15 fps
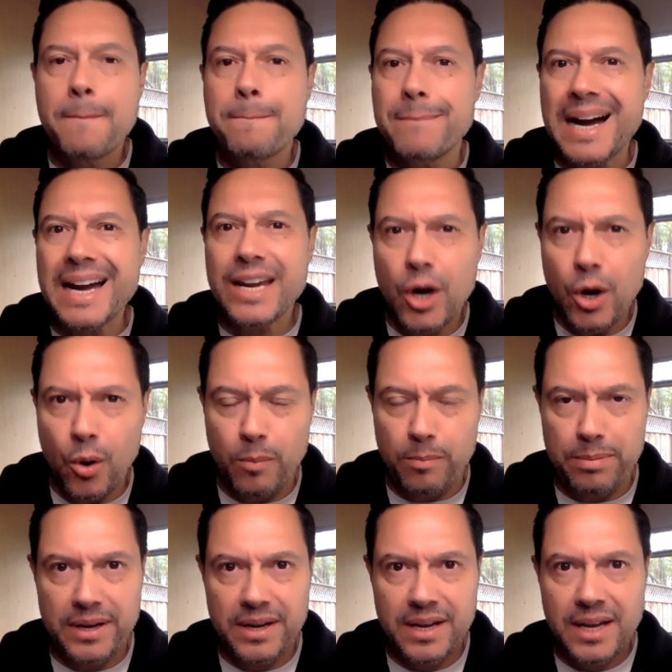My
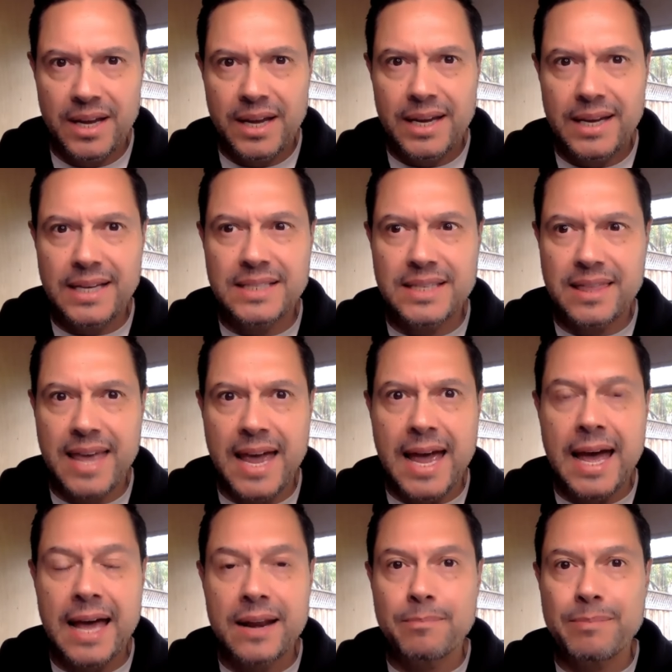hope is
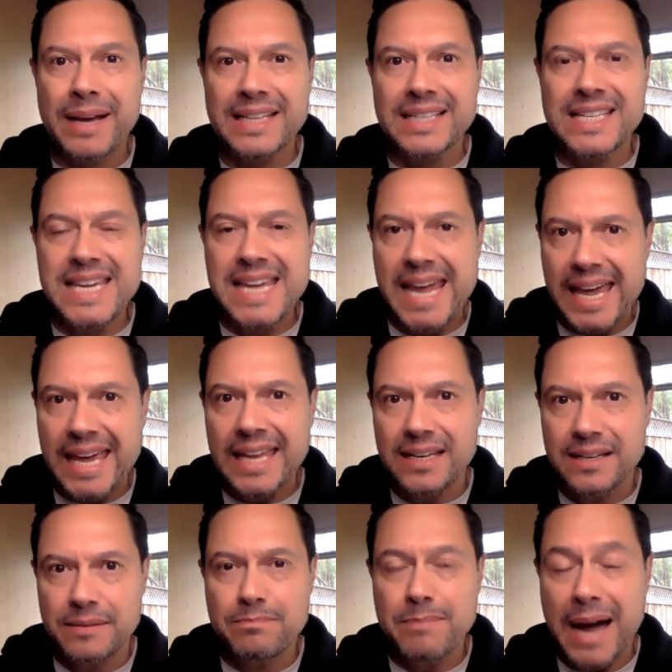that by the
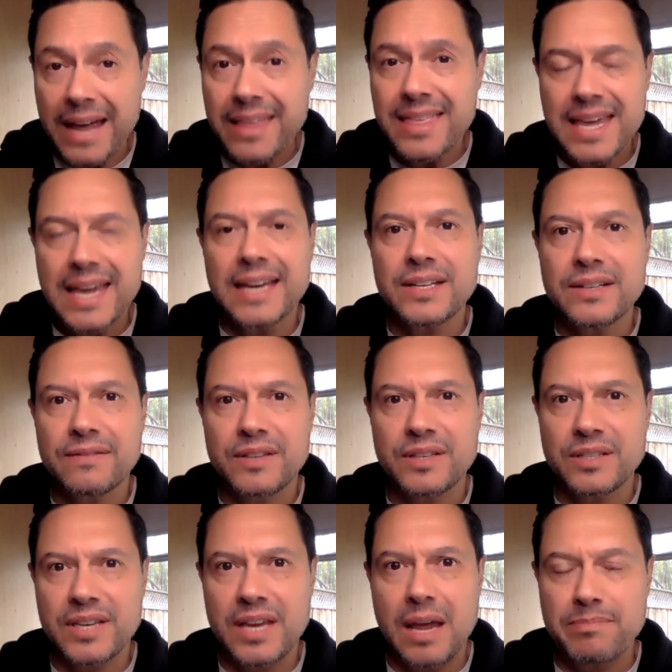end of
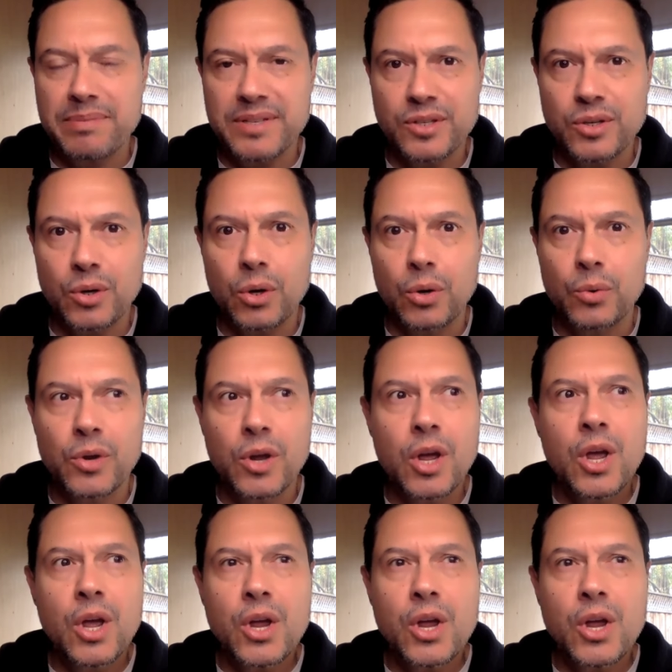this episode,